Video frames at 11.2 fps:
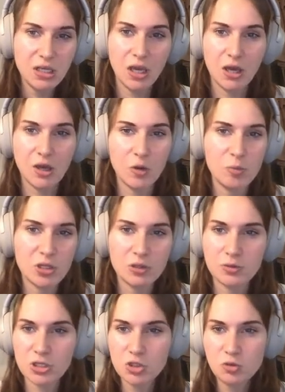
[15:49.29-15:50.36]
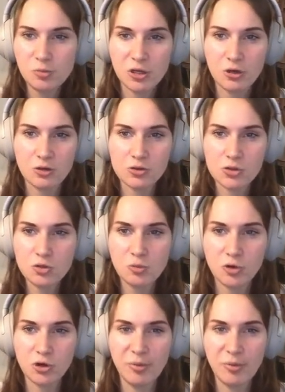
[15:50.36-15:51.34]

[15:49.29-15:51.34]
including tumor,